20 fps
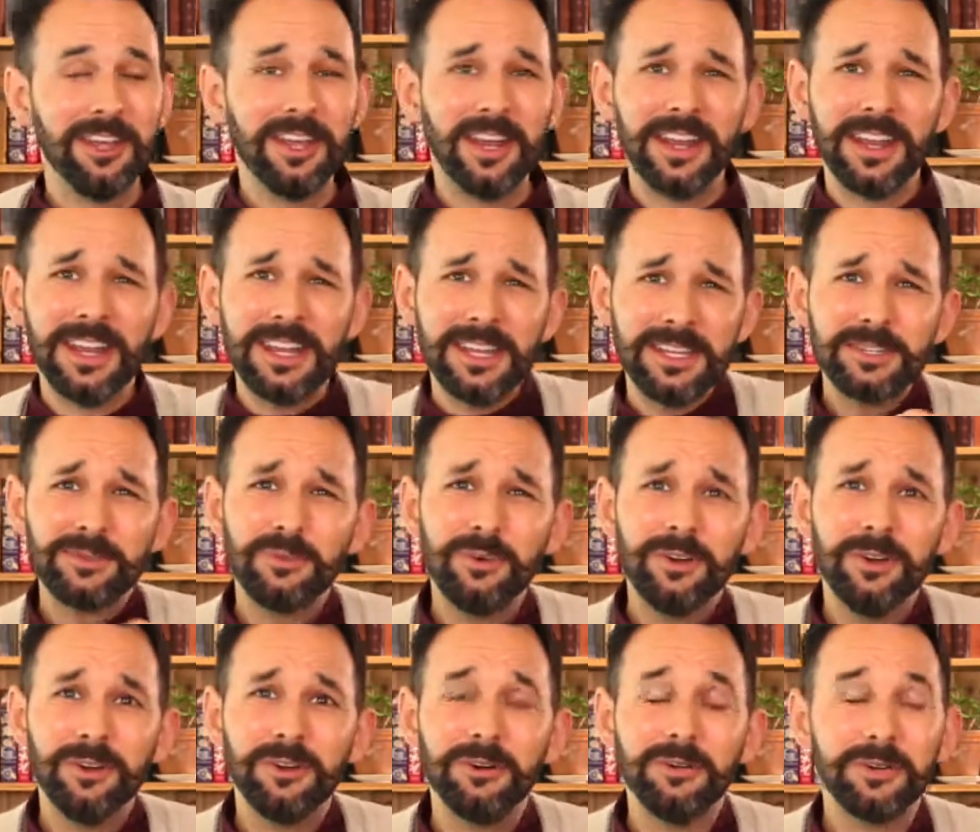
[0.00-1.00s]
and his
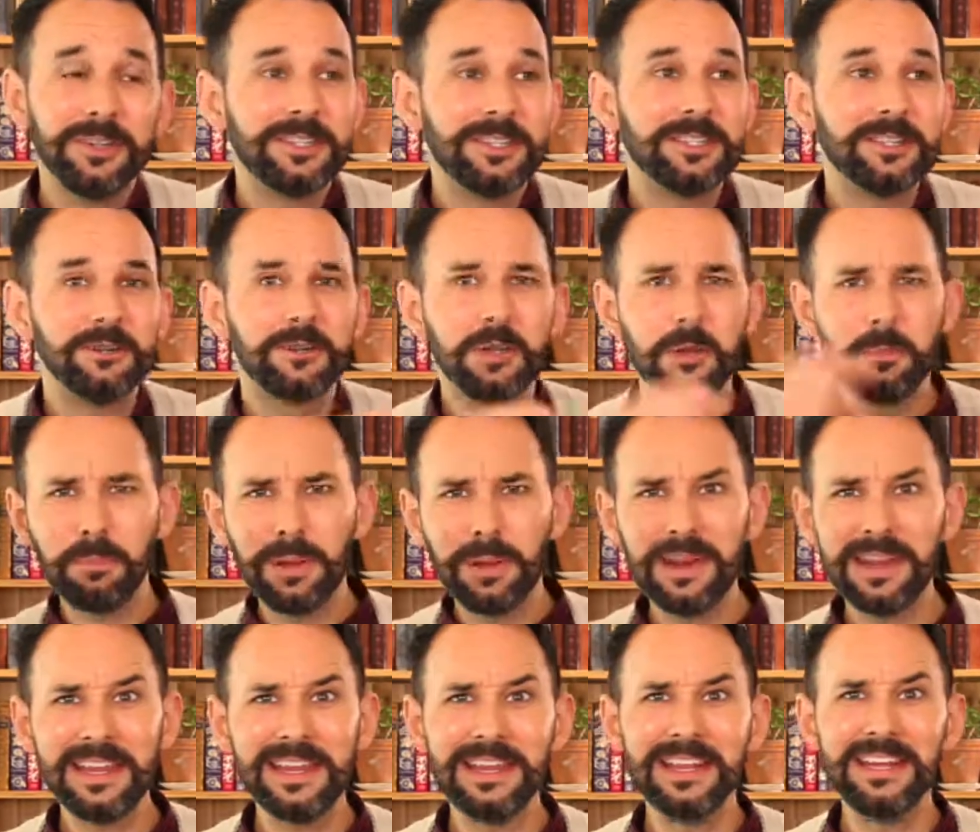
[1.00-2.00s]
world is so
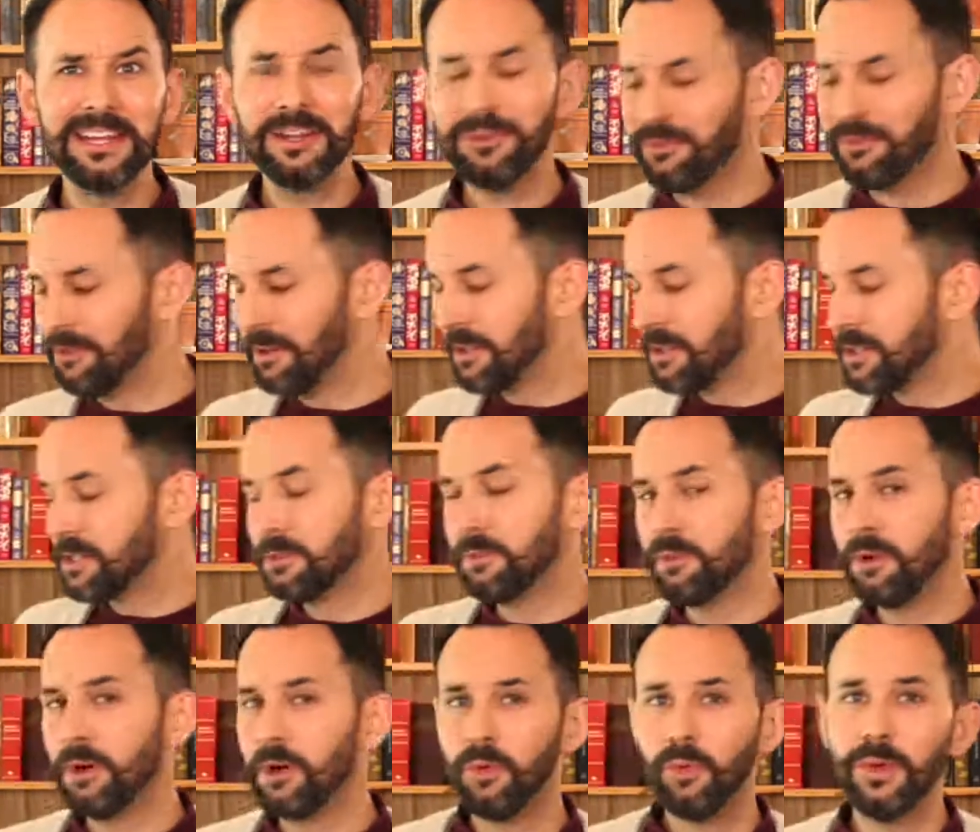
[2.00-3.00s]
completely different to
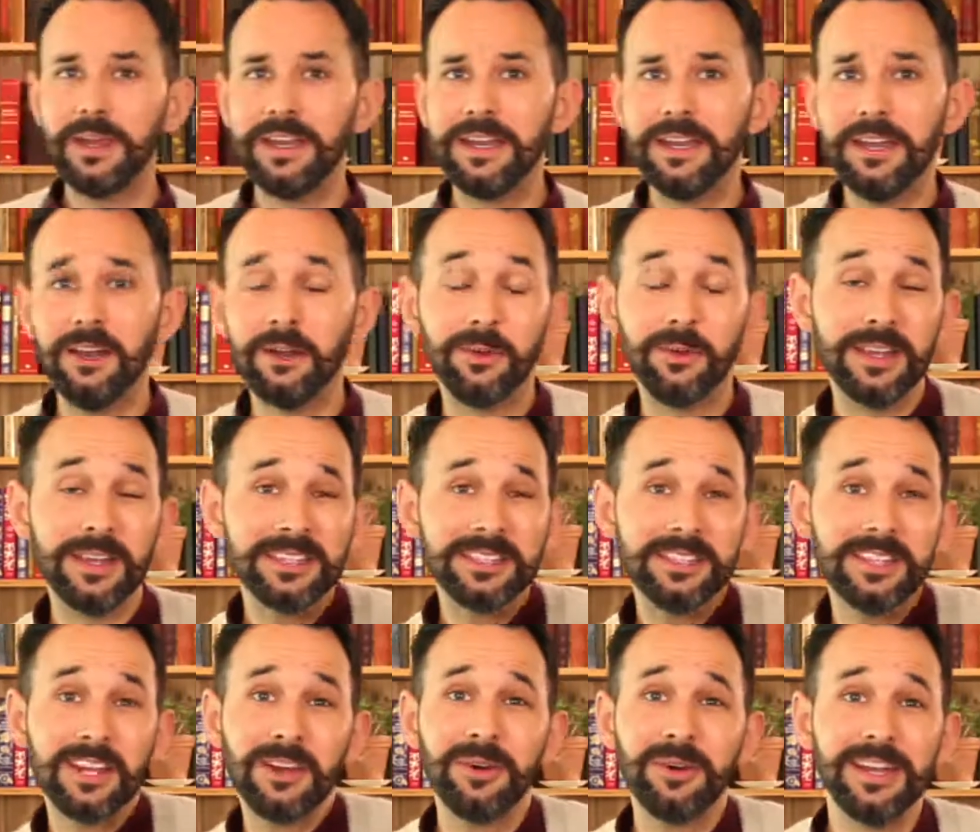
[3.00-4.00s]
what we know. He has
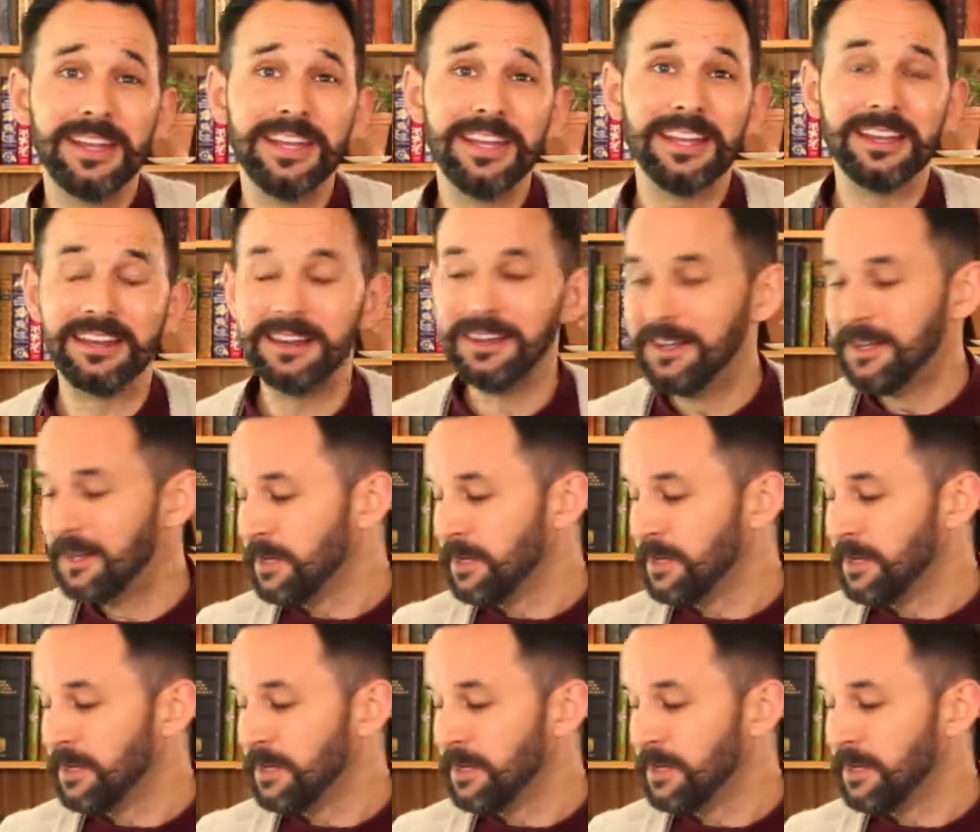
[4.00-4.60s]
no idea.